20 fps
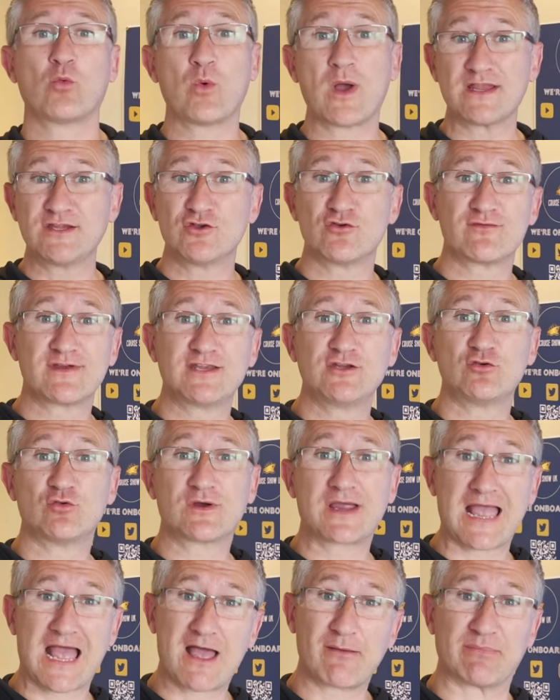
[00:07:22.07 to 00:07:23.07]
when you're in your
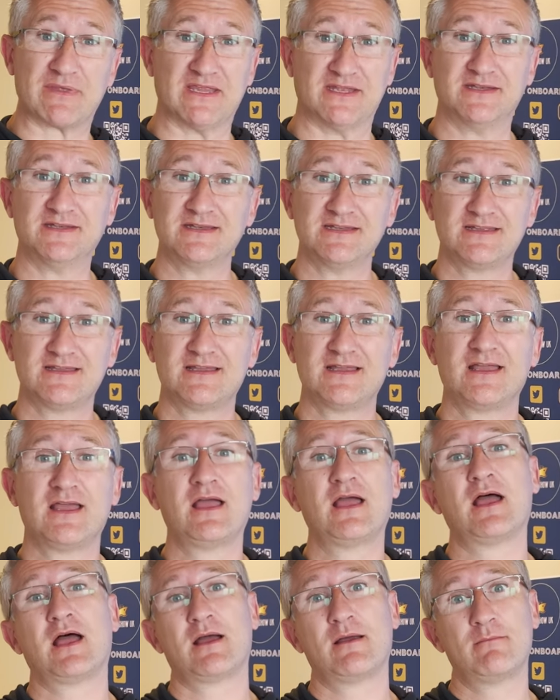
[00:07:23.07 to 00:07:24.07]
cabin,
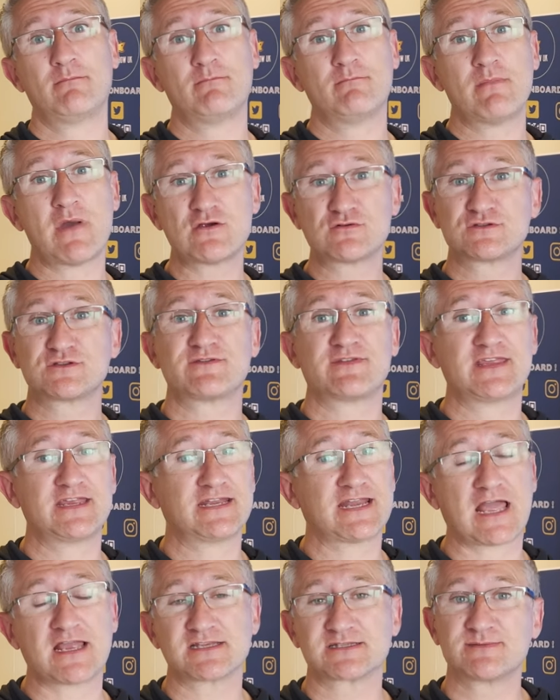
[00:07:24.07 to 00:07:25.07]
most of the
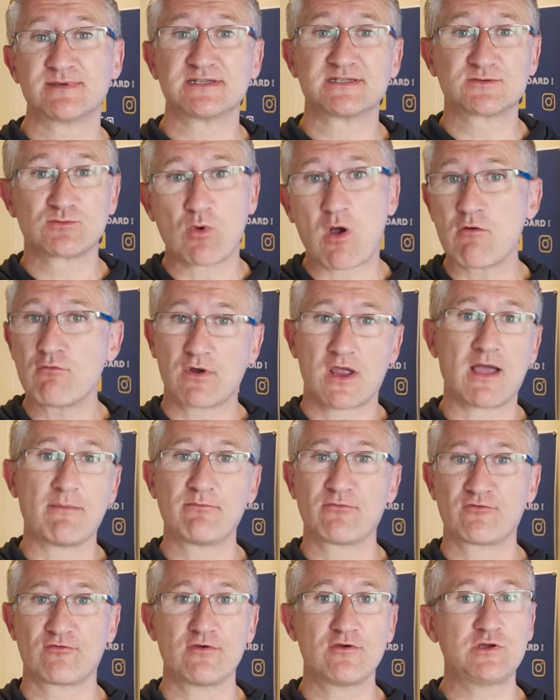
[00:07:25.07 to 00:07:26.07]
announcements won't come
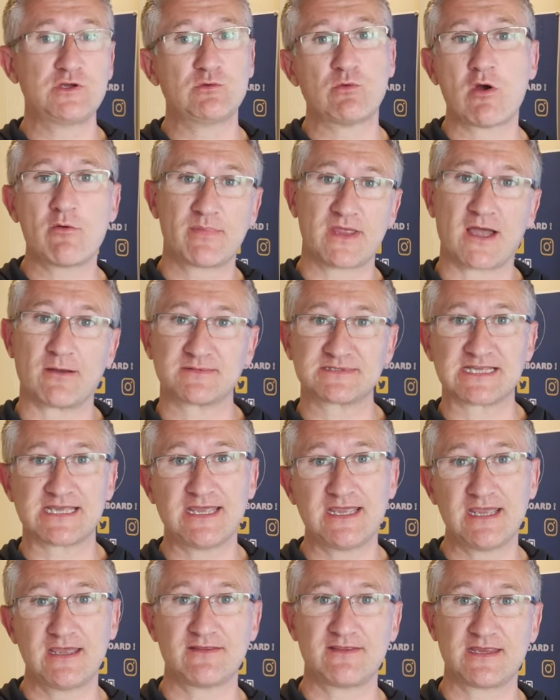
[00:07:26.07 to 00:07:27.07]
through. You won't be able to
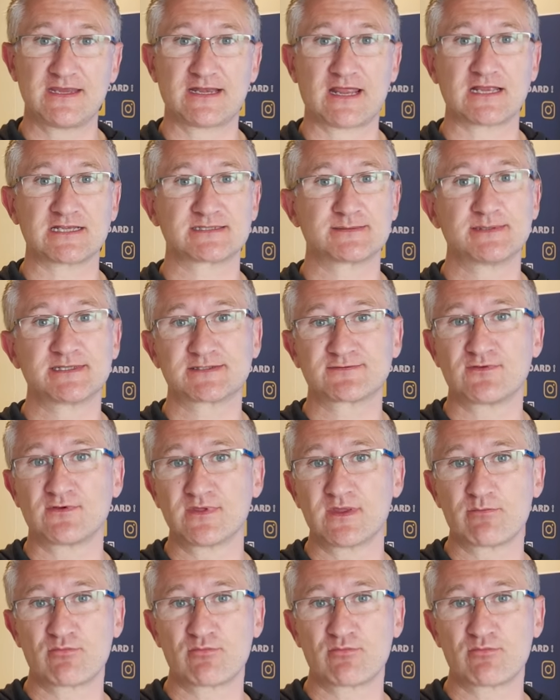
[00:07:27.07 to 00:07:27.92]
hear the announcements from the